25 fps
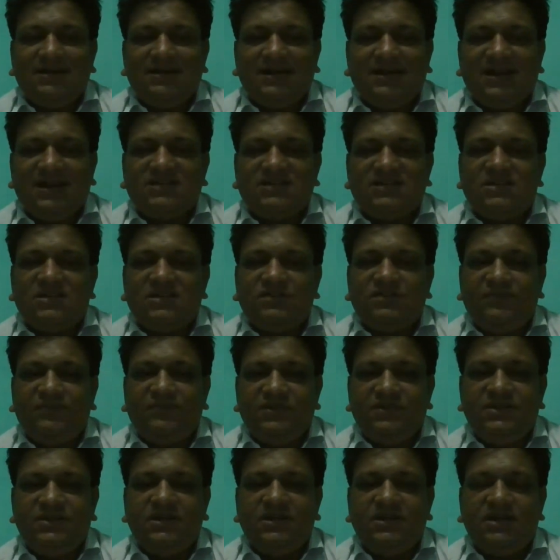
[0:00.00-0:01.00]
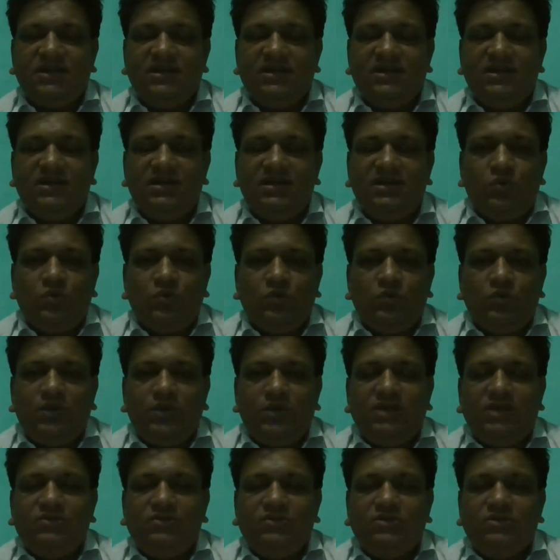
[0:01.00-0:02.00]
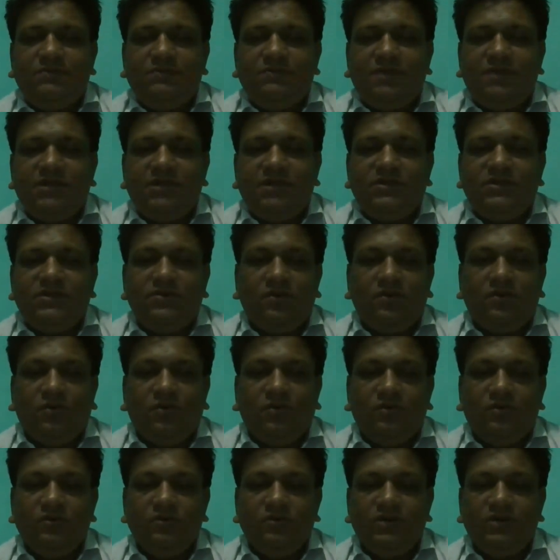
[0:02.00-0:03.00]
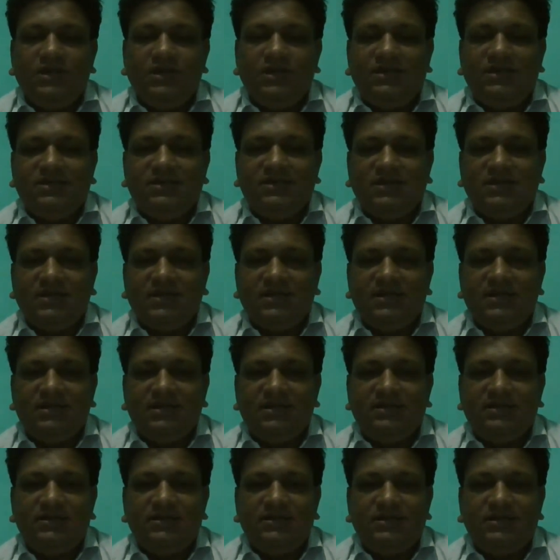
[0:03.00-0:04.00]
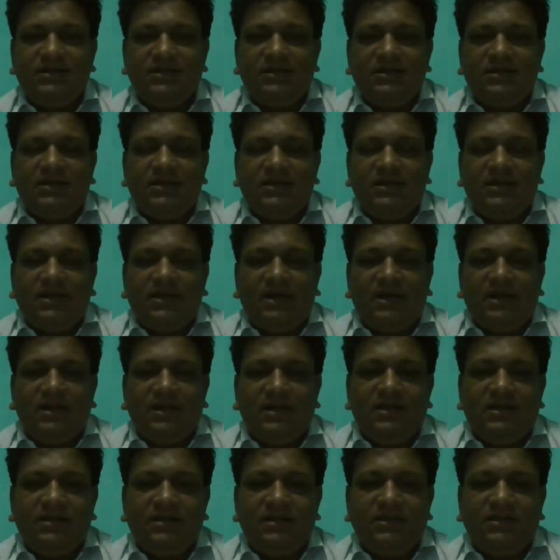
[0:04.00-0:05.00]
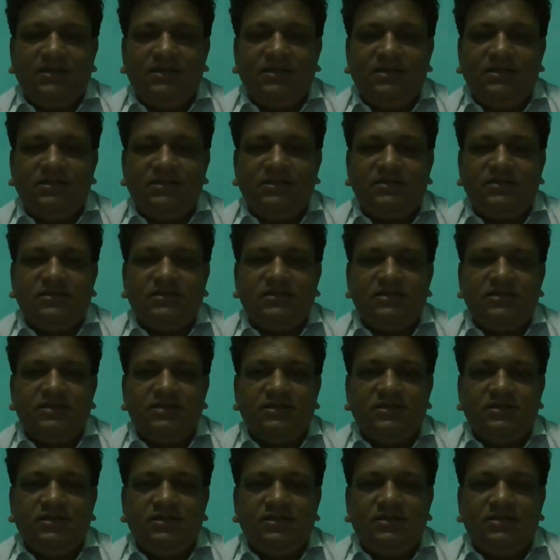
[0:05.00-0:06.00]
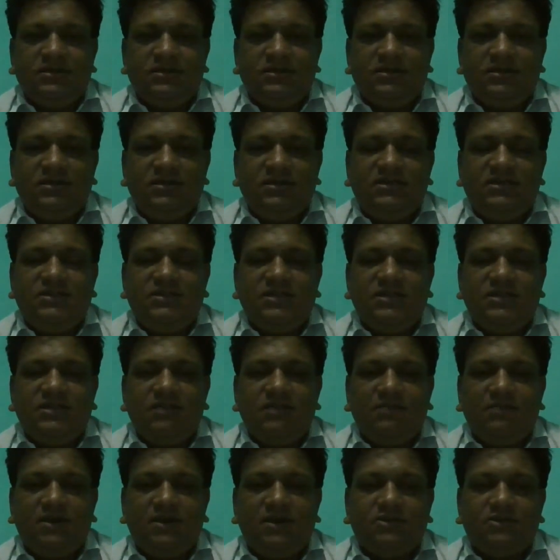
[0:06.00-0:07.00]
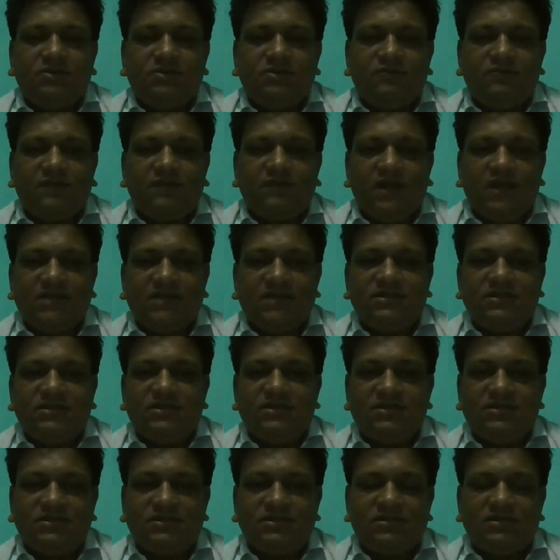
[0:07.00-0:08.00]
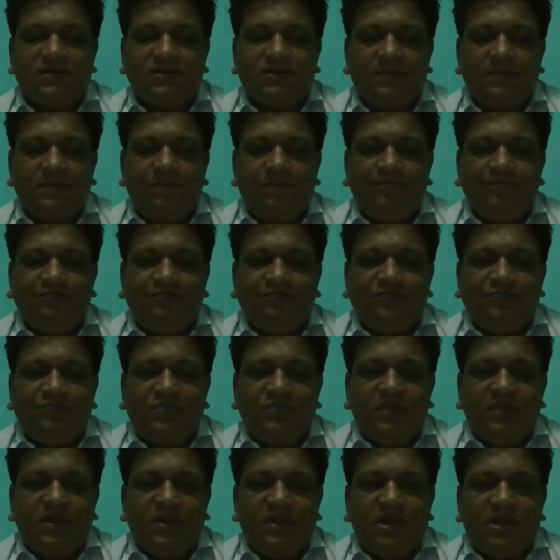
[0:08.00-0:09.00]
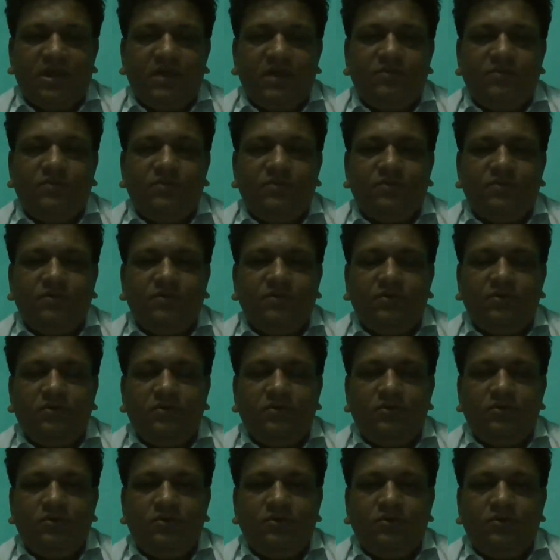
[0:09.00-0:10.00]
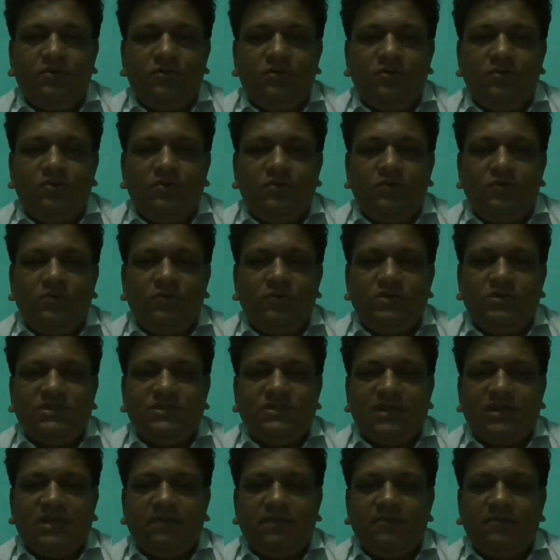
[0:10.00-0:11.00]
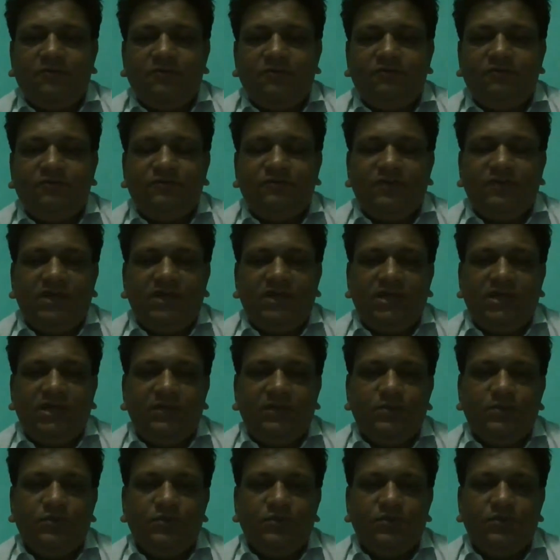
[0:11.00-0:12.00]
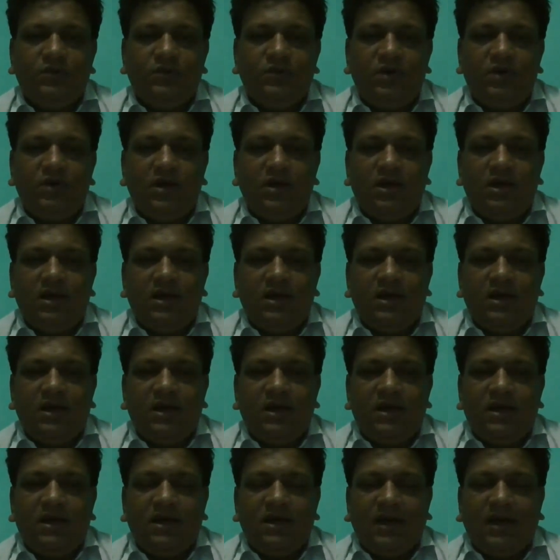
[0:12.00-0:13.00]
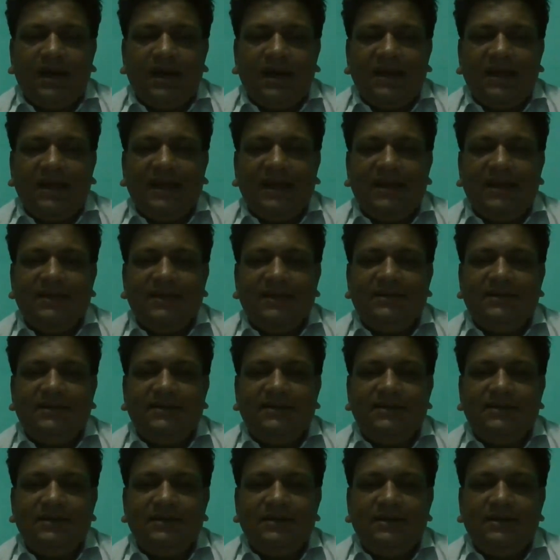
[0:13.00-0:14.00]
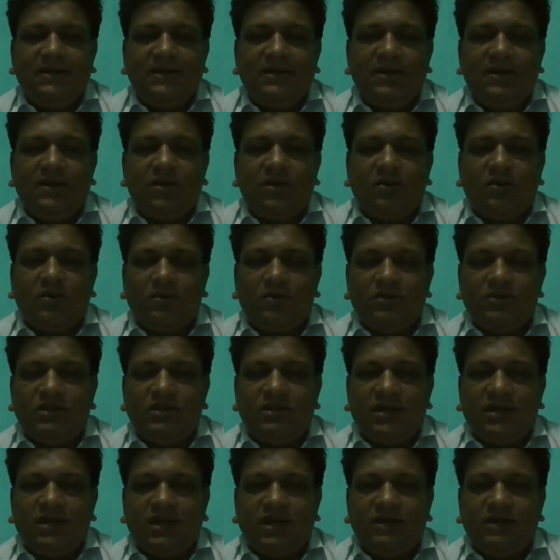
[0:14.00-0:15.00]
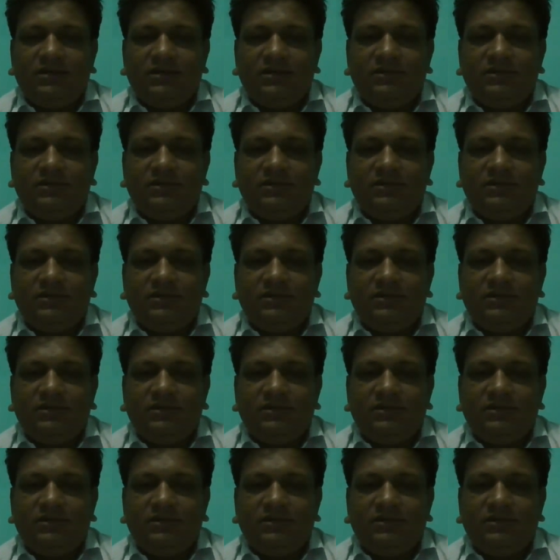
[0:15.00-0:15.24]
classes physically, we have to depend on internet and this digital version of classes. You know, with some of you, I had contact